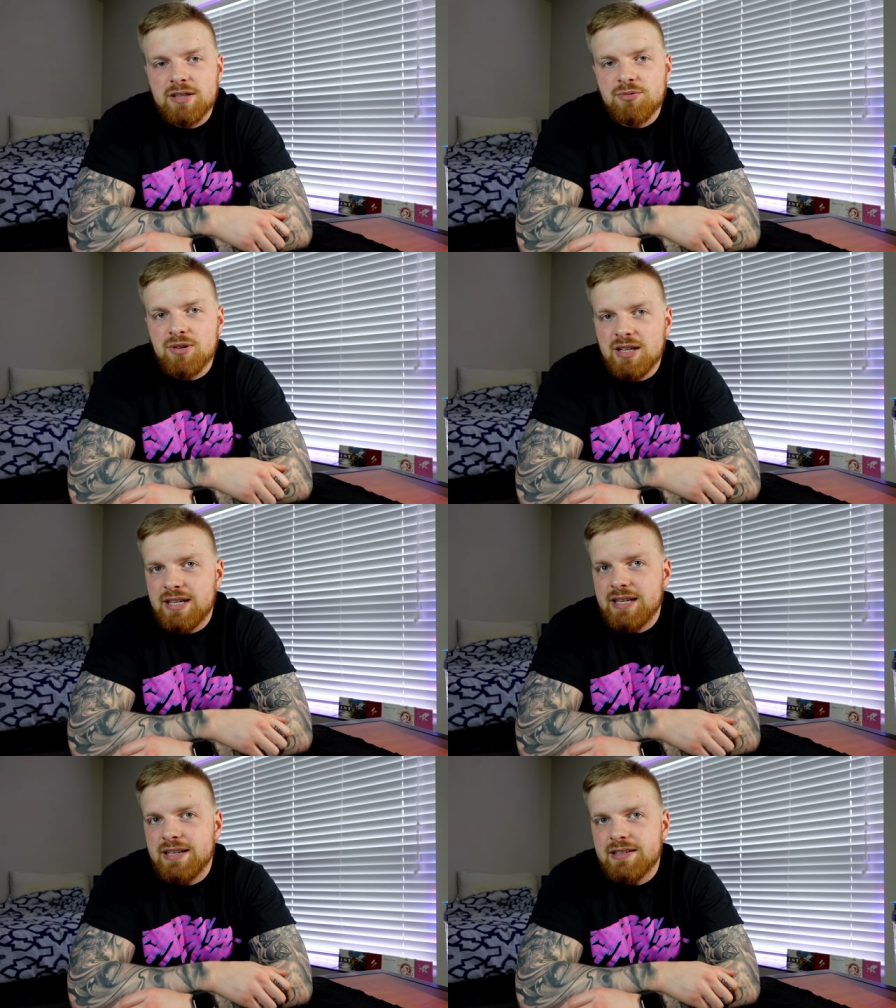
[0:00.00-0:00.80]
It's really
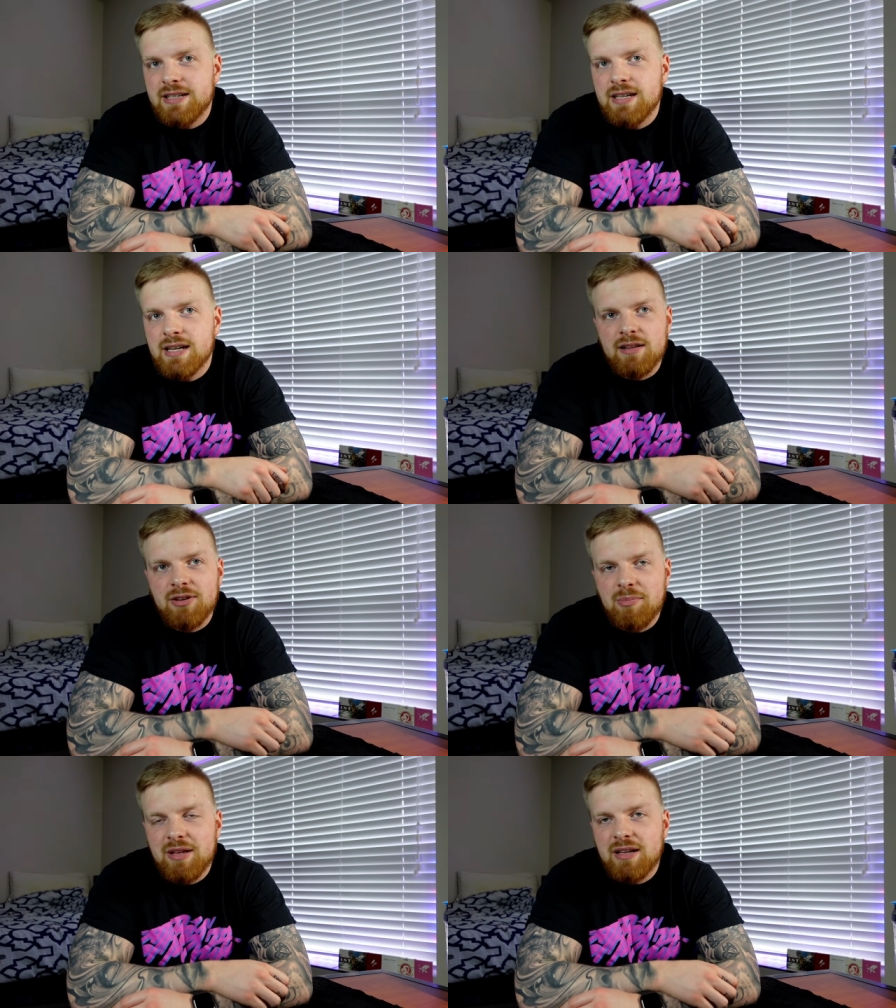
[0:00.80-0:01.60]
easy. It's
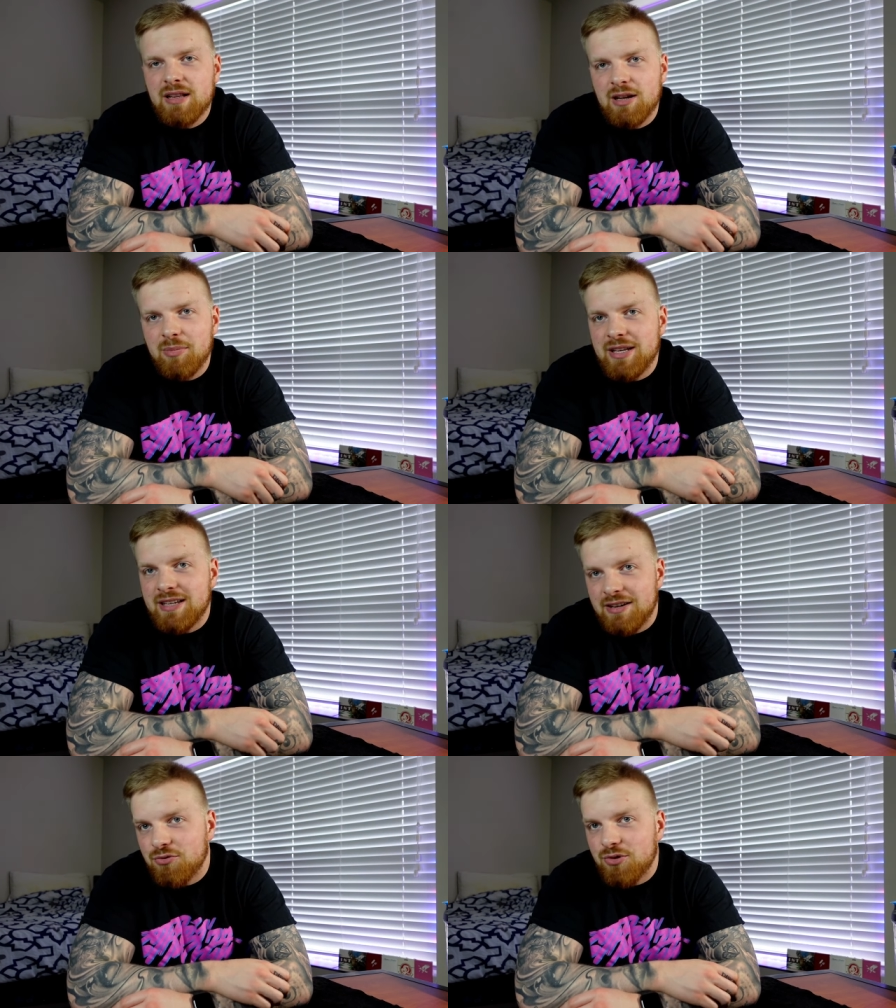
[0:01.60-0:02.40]
something a little
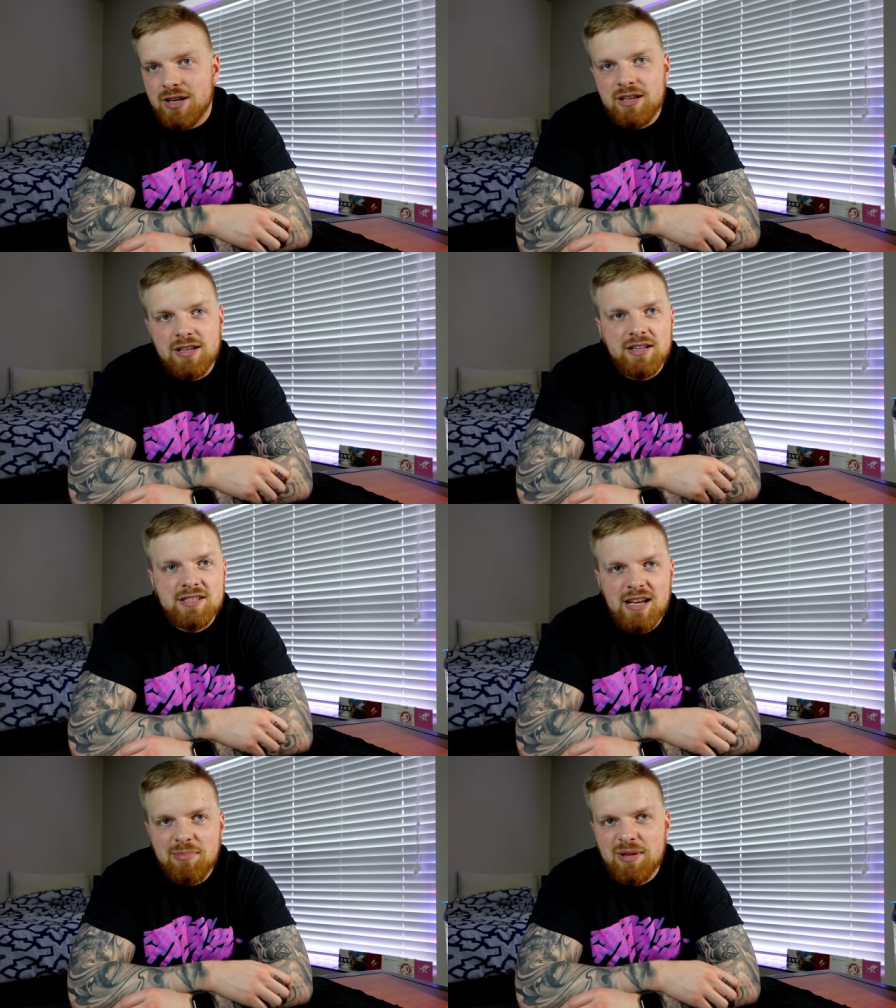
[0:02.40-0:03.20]
bit different,
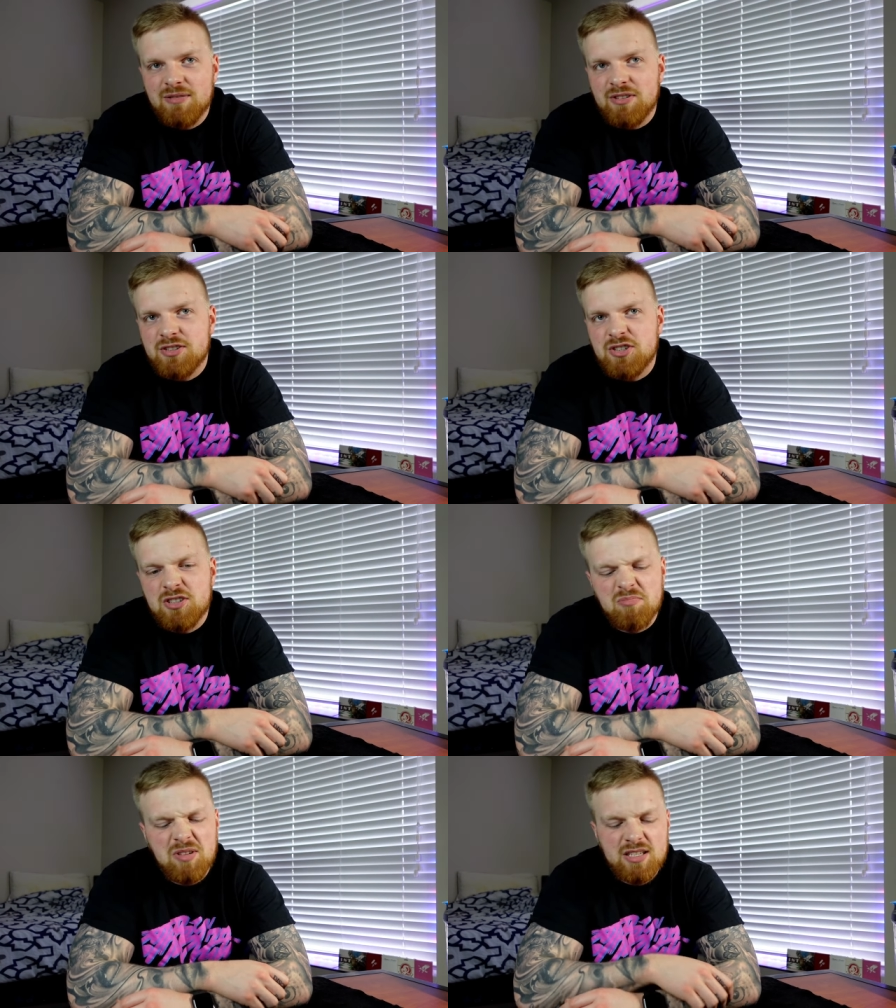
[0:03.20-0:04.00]
deceptive.
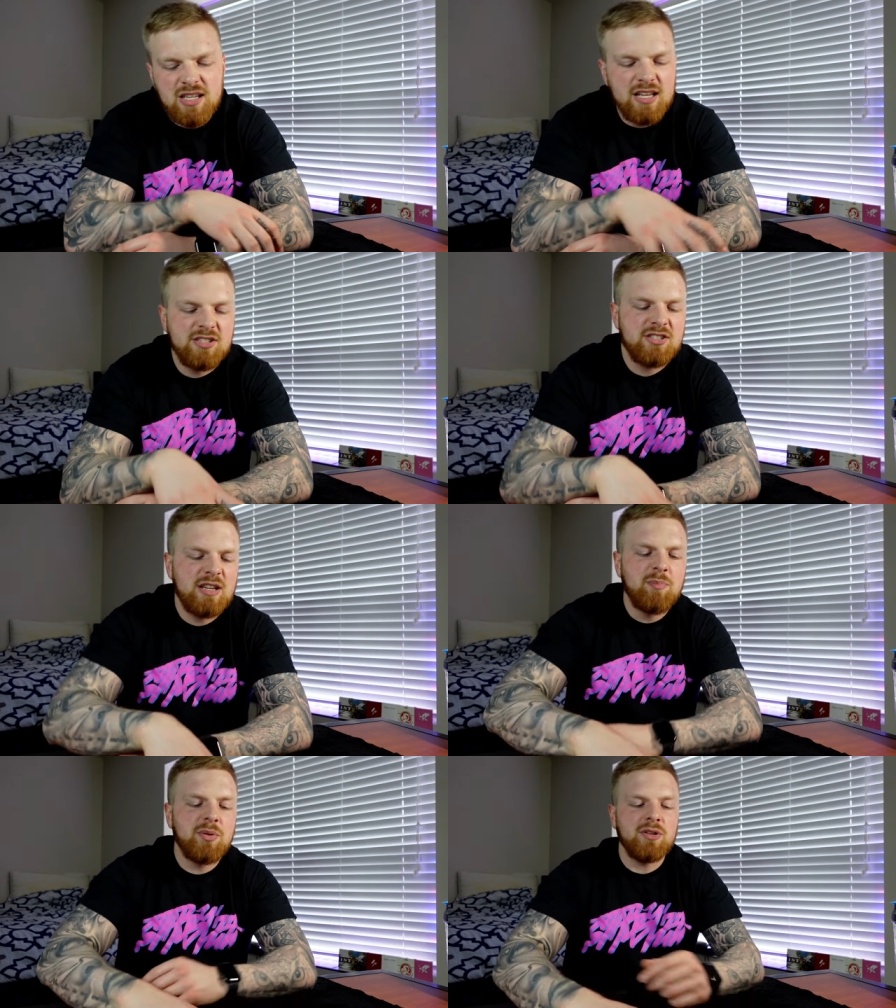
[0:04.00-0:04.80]
It's
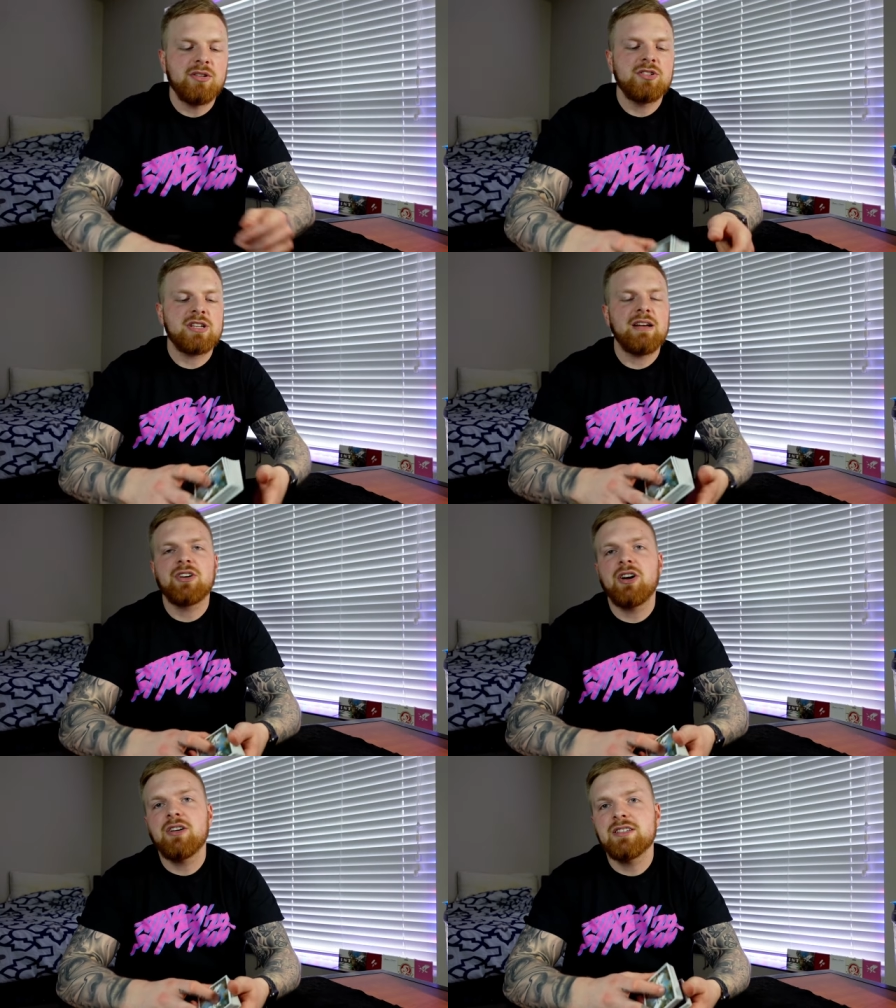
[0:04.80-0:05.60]
simple. You just have a
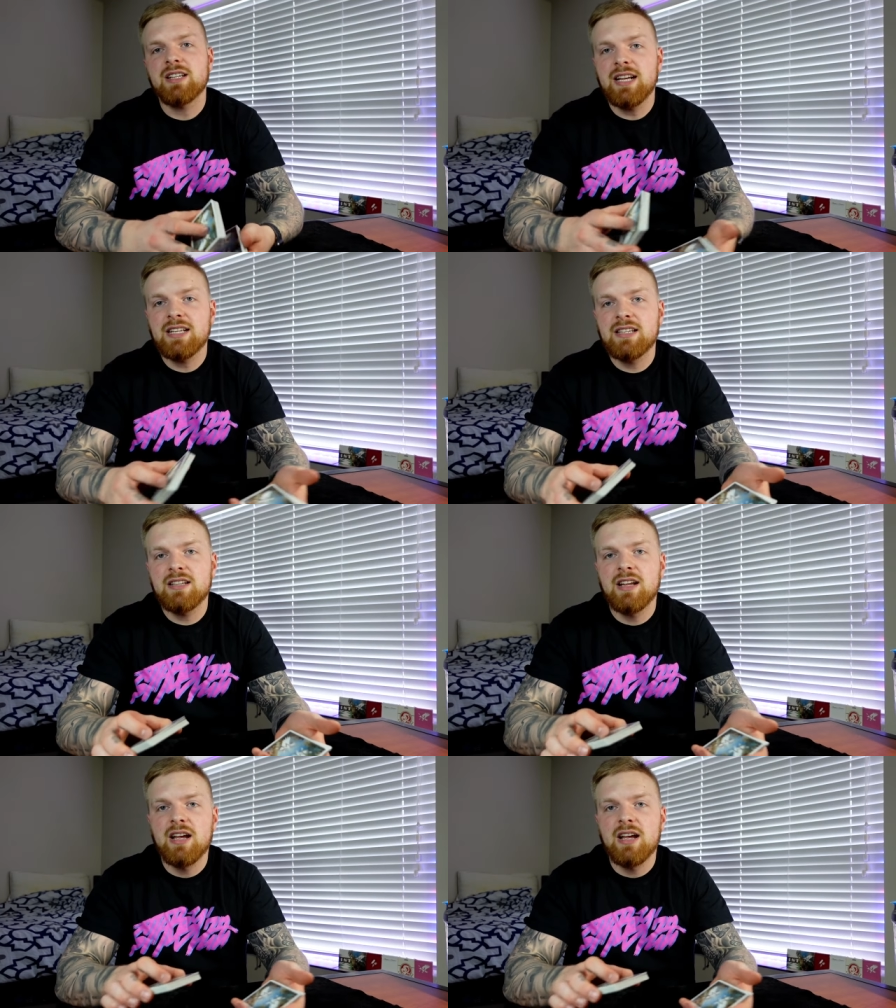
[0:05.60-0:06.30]
card selected,